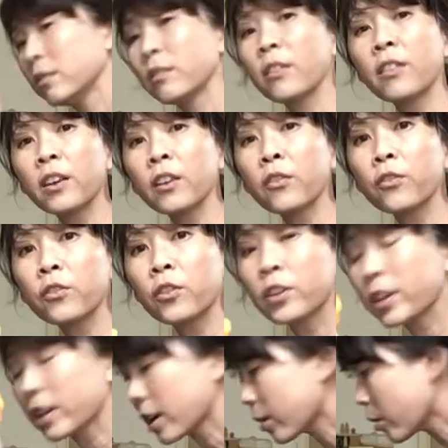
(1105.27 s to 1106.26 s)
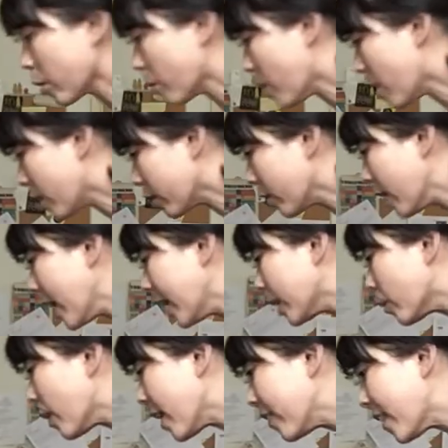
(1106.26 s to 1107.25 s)
thing for looking under the water.
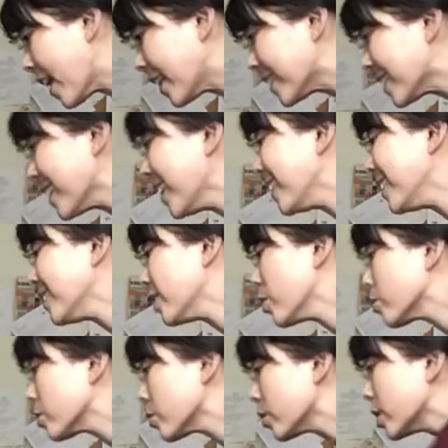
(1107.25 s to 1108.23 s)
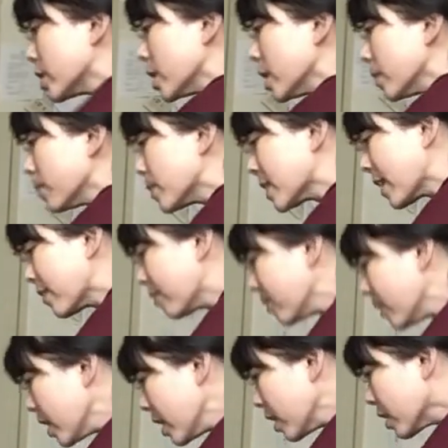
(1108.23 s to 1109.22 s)
Anyway, that's it. Those are the tips. I
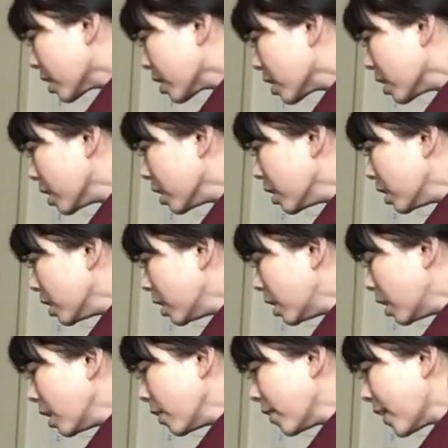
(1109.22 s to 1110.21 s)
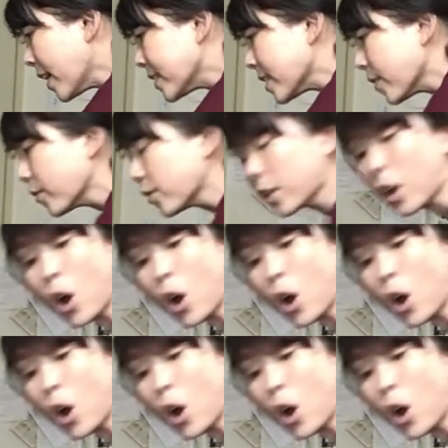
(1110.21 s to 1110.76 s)
think that's everything.